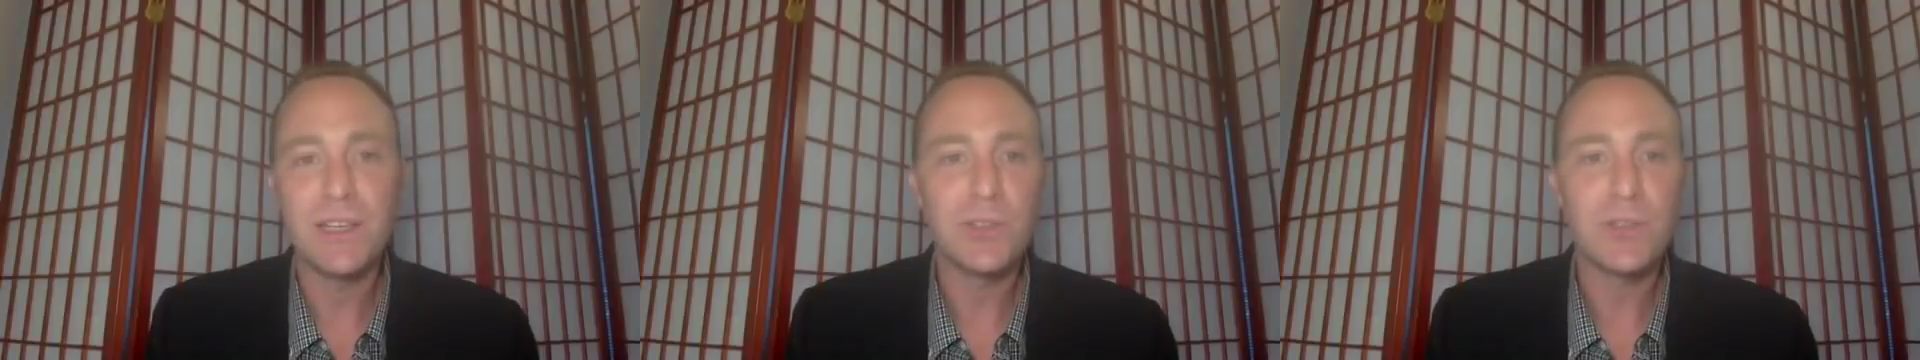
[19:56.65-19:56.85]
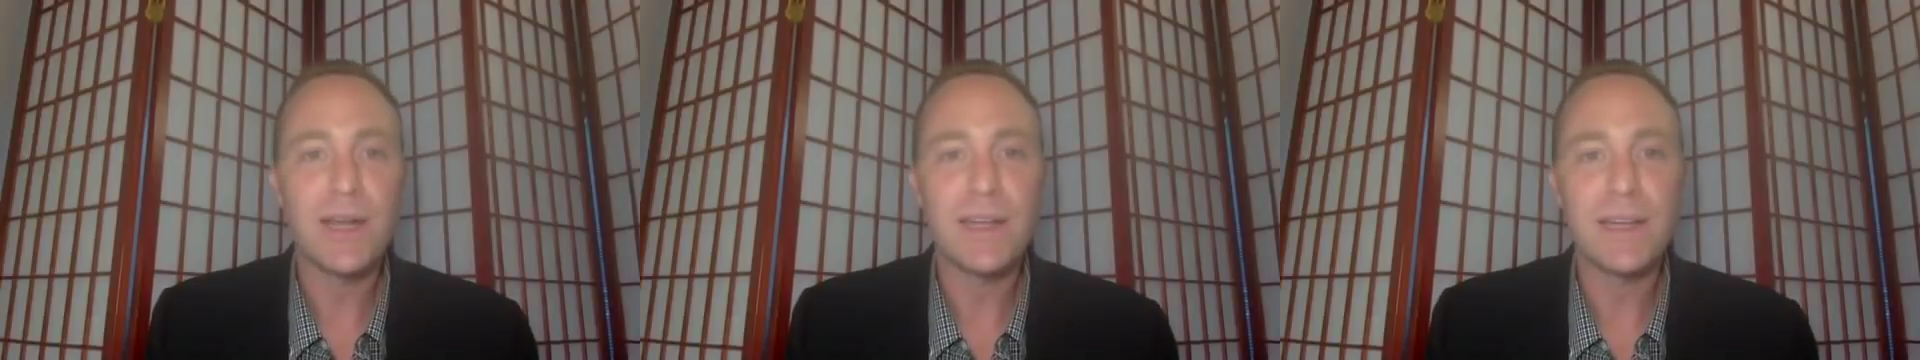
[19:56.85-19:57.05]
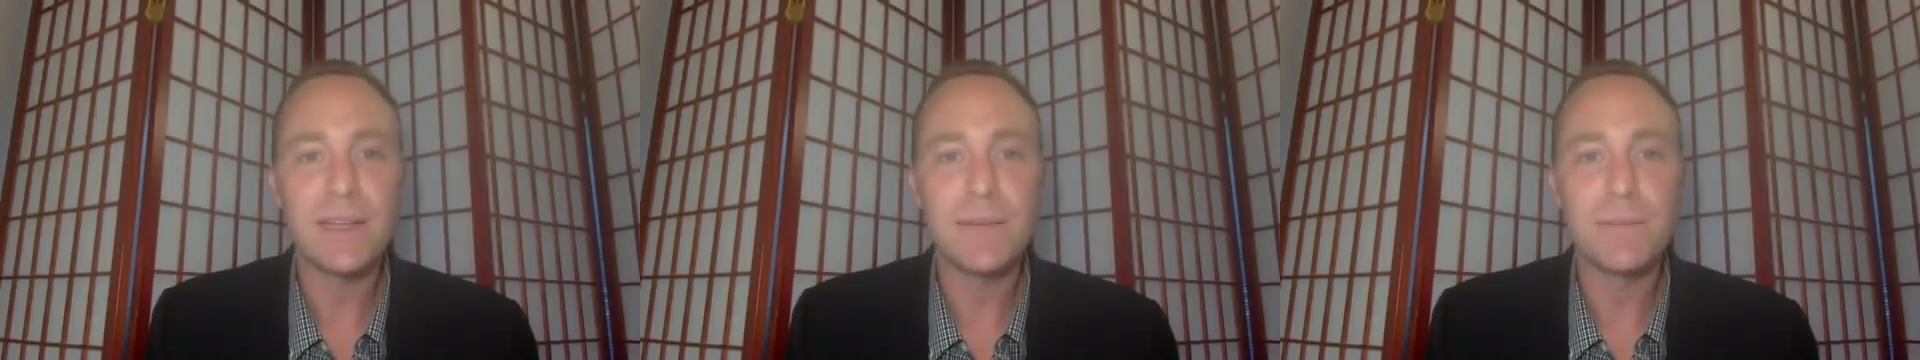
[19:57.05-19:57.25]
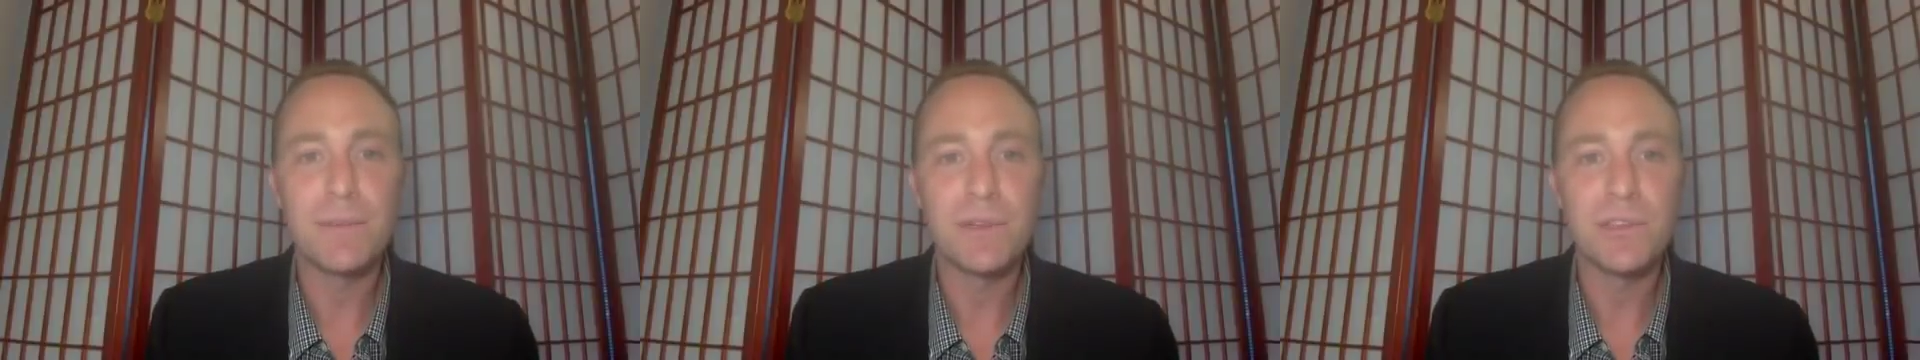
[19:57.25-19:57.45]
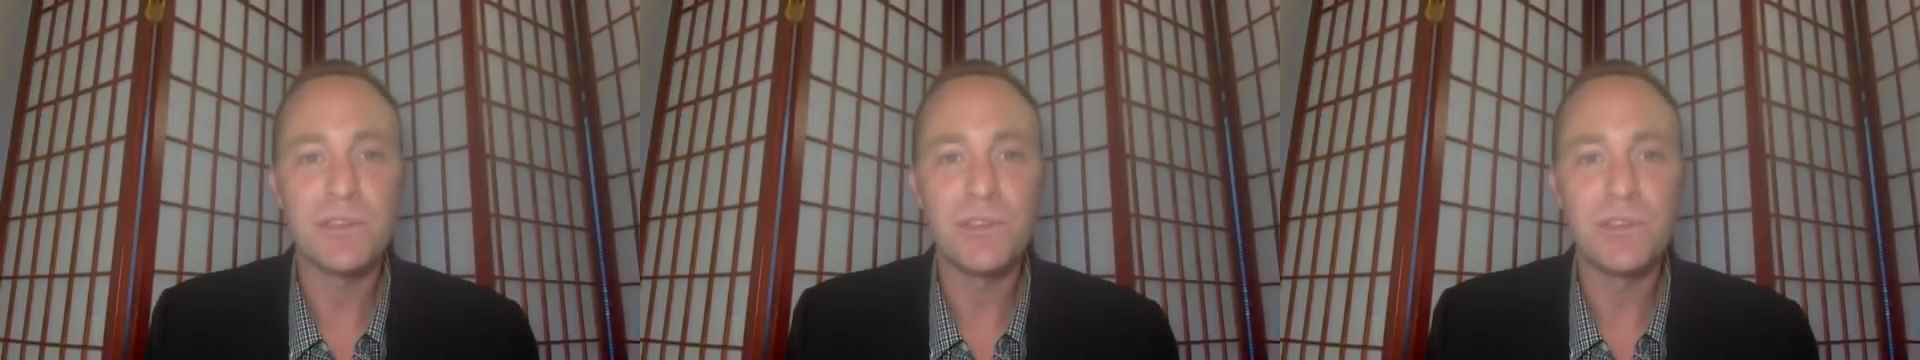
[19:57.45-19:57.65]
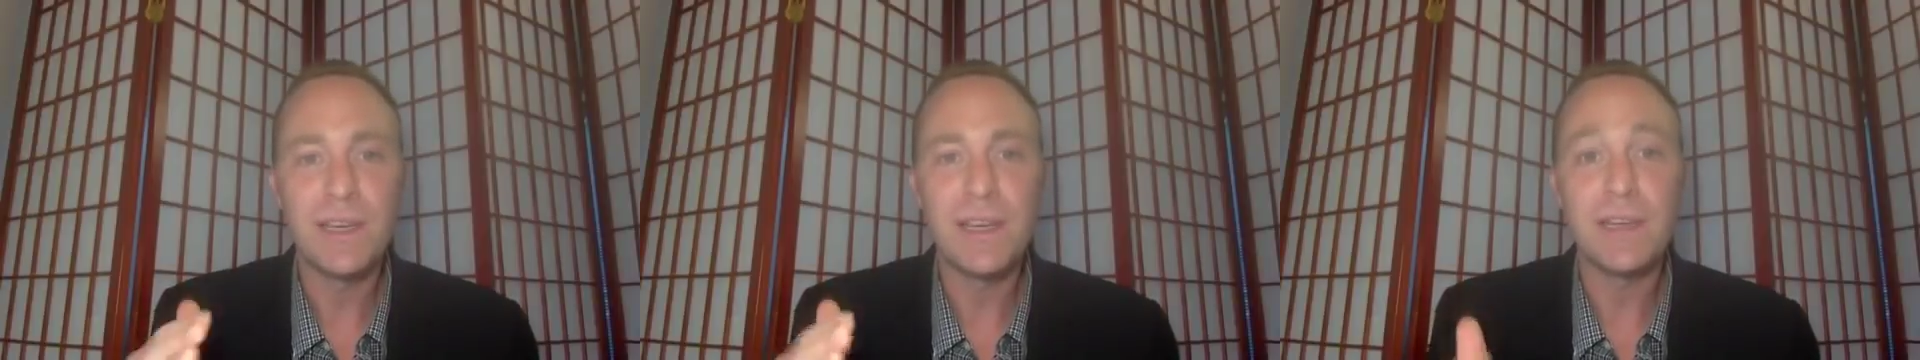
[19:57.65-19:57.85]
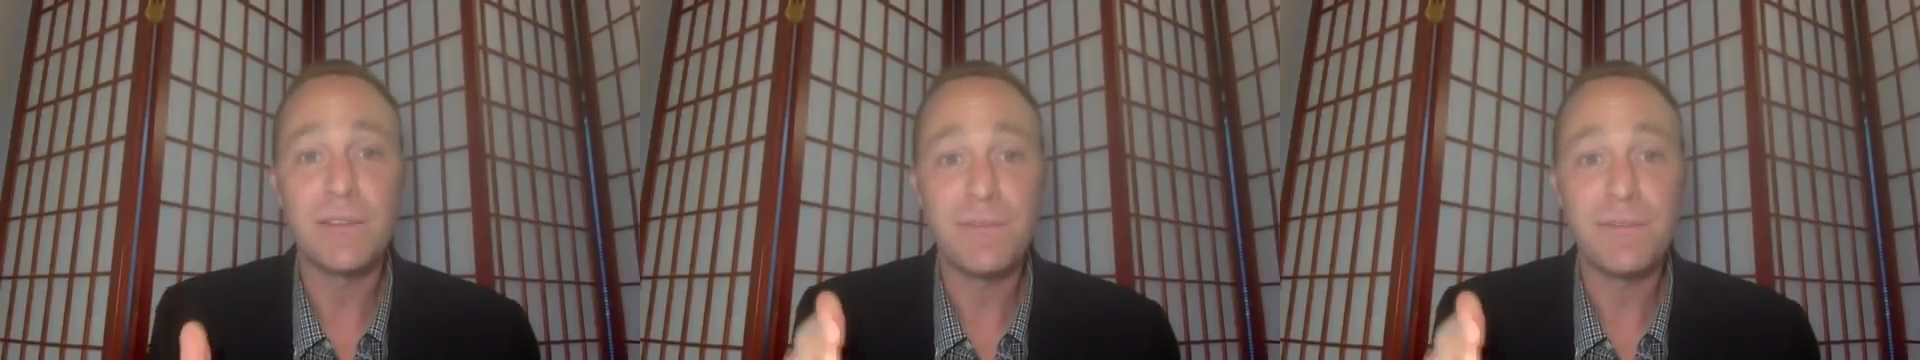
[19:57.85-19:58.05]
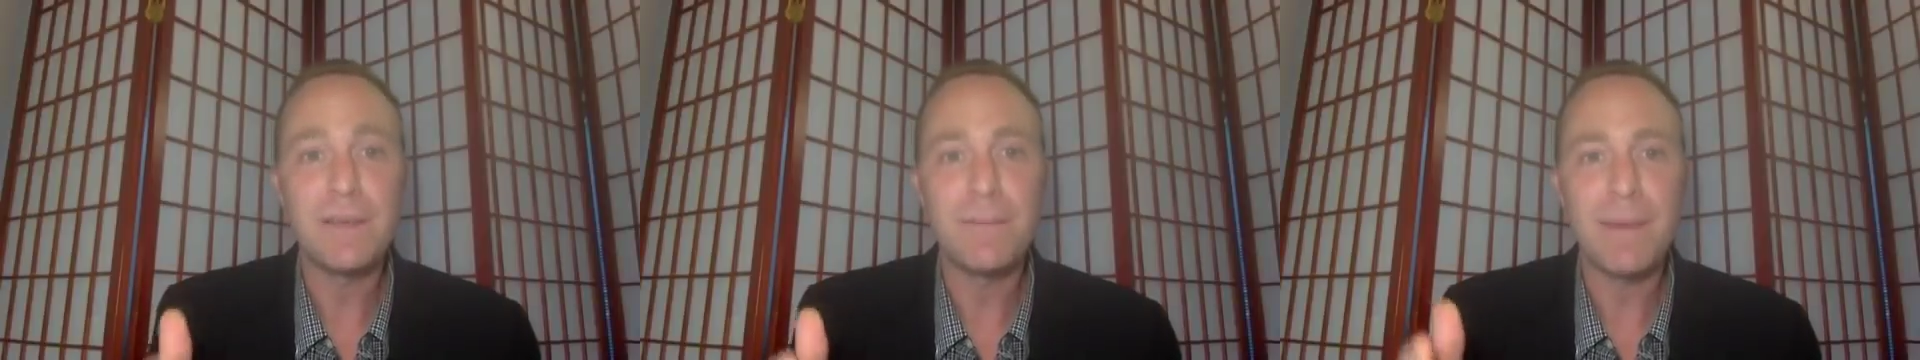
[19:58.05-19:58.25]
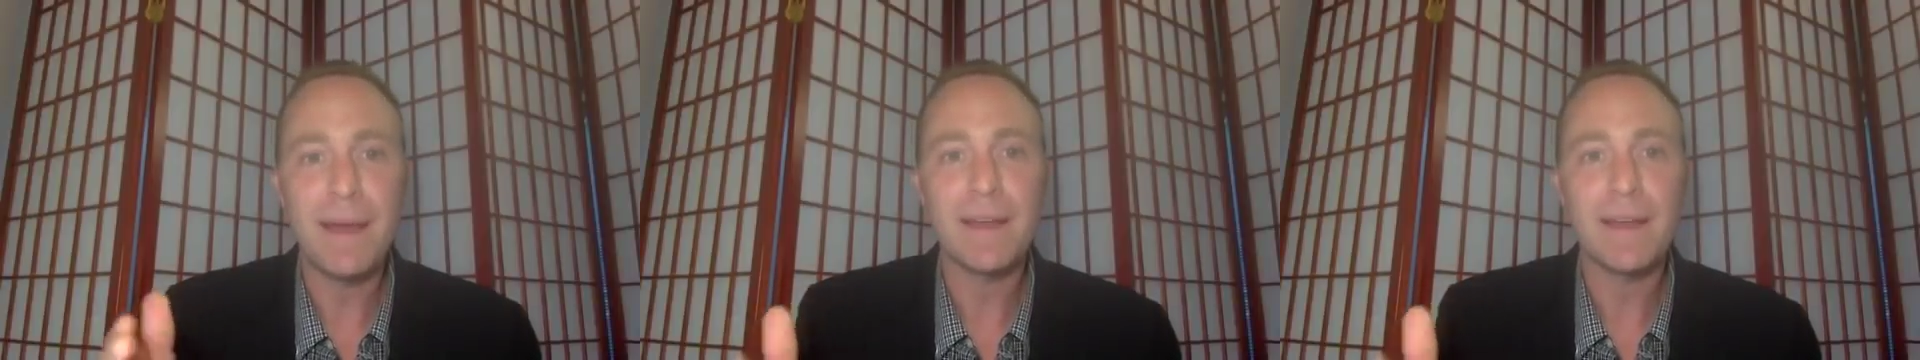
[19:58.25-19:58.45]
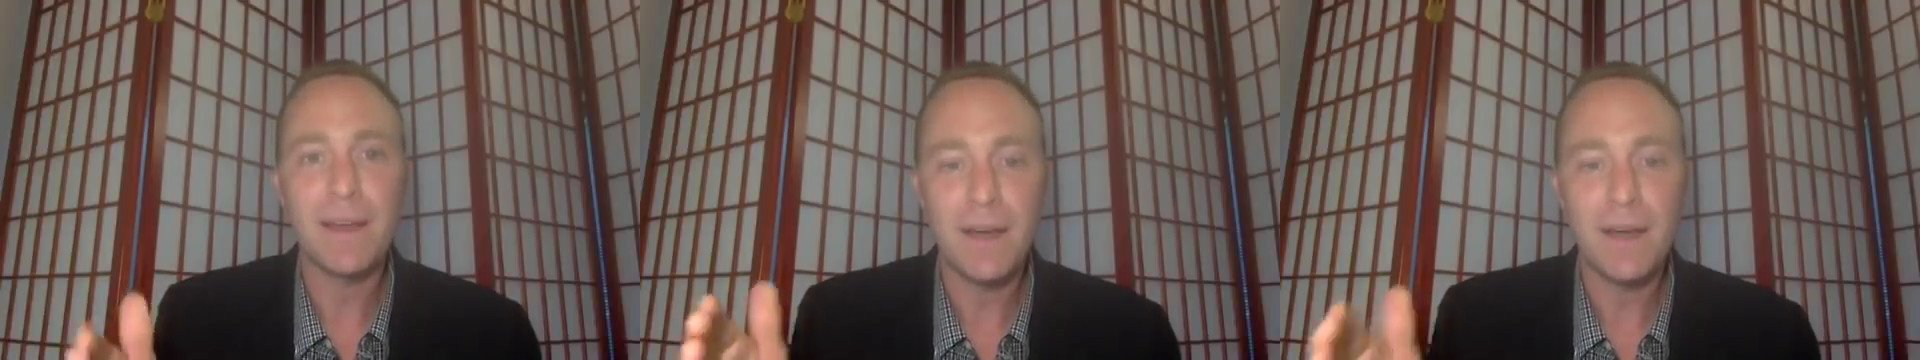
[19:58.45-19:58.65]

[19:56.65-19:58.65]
tracking number so you can get feedback